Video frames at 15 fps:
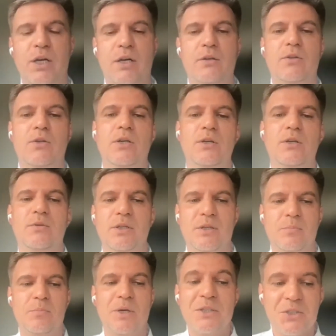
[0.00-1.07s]

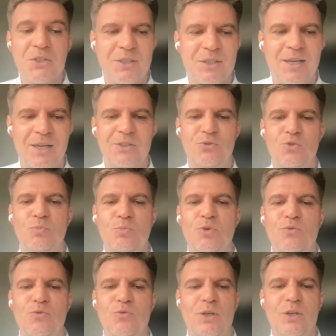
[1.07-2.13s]
their merchandise, to
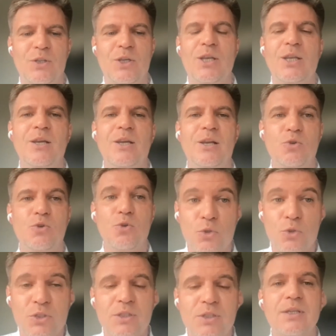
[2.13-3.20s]
move the illegal
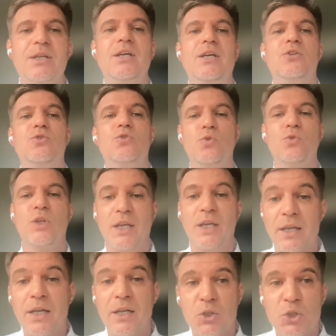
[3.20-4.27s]
goods, to do the
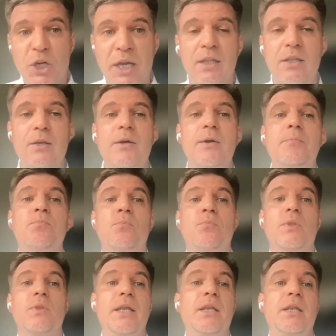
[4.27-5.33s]
illegal trade,
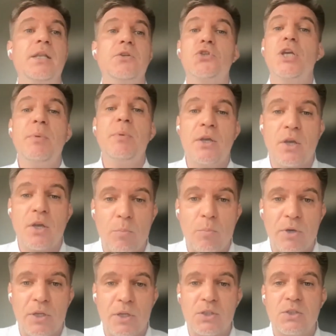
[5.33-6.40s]
they need shipping
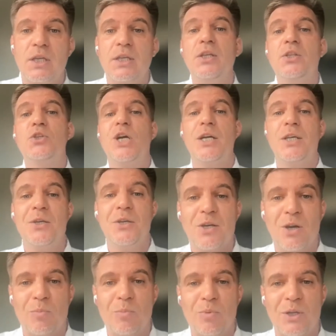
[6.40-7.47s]
companies, they need trucking
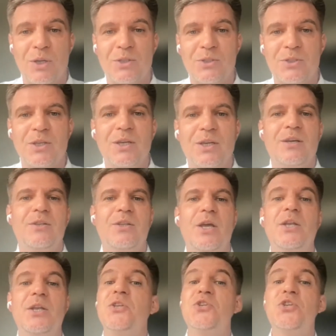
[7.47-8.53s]
companies,
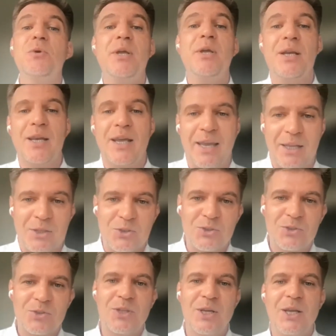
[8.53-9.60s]
they need shipping
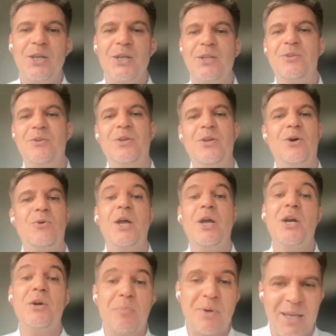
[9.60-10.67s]
lanes, they need, you know,
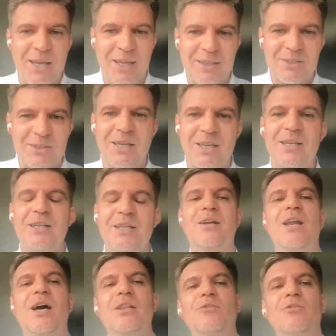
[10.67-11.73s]
airplanes, they need a
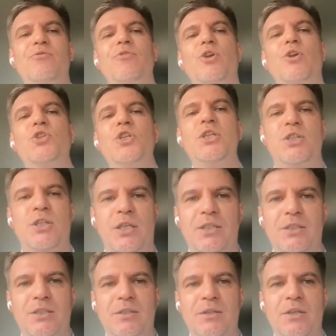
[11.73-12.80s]
lot of
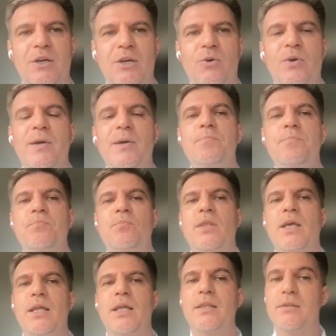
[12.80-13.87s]
logistics, you know,
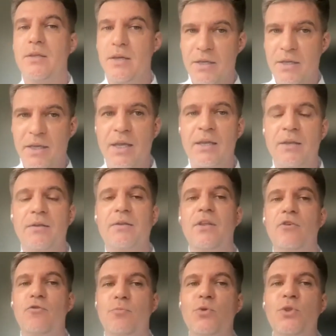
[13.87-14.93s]
that, again,
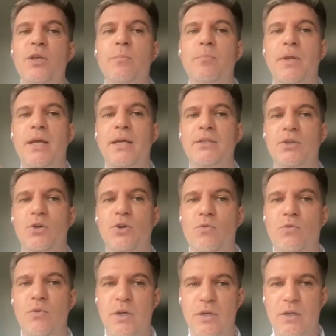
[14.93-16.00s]
they've put in place
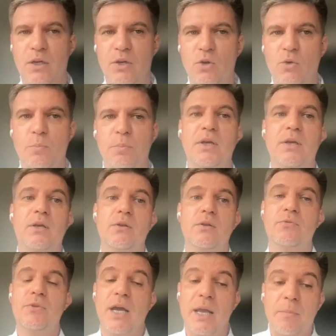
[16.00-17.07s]
over a long period
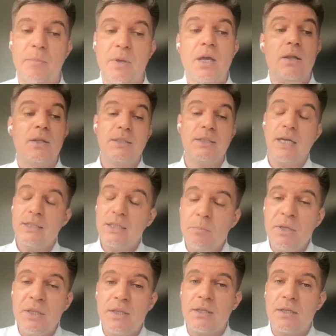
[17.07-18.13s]
of time. This
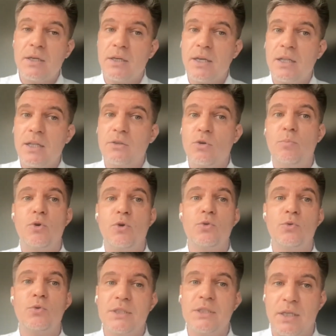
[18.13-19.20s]
doesn't mean that they're not
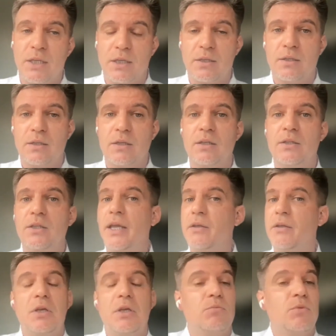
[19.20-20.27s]
opportunistic.
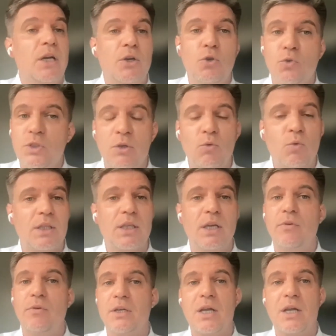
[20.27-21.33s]
They're using
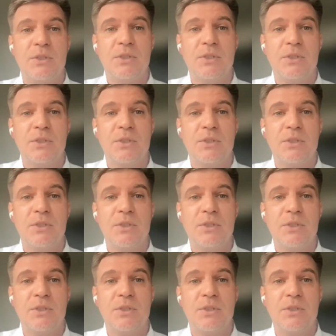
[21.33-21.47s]
whatever